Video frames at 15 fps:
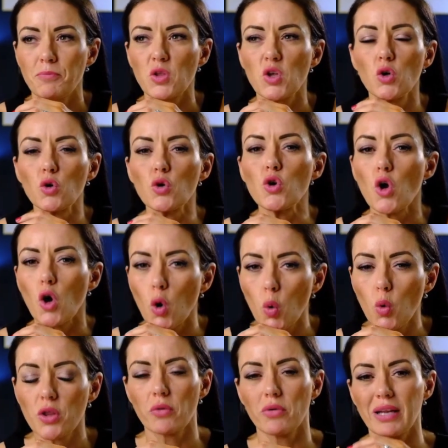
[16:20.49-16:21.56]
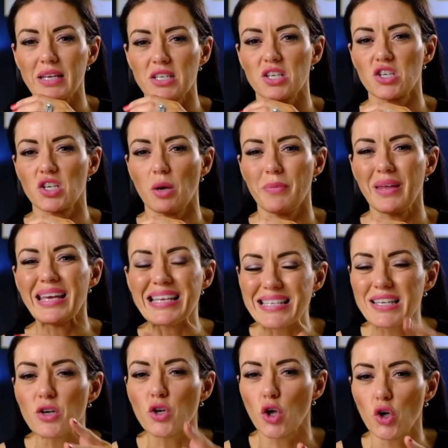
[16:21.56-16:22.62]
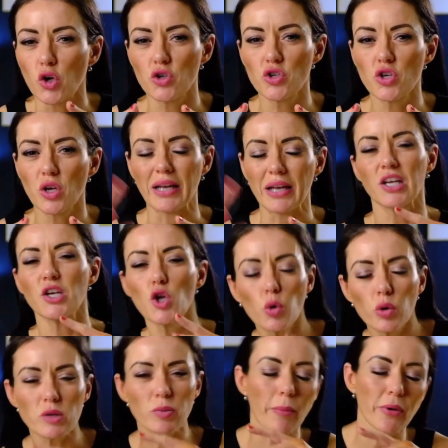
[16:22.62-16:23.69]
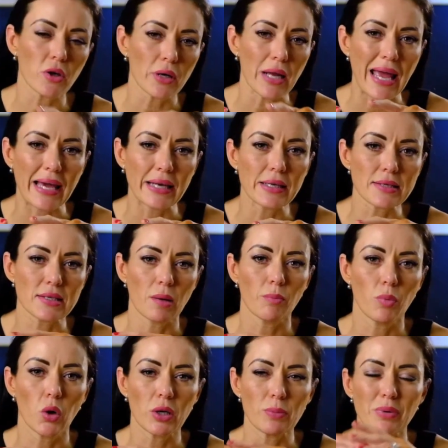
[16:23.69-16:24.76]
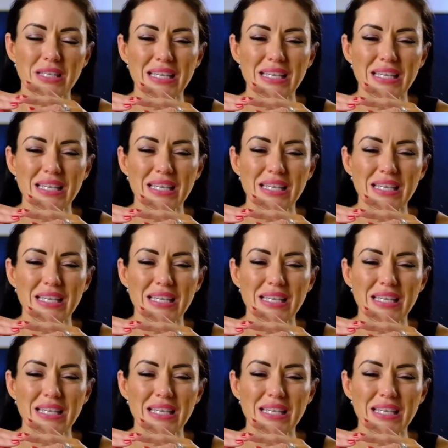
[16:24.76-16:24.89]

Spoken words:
you know the relationship isn't good and you know it's probably going to end at some point,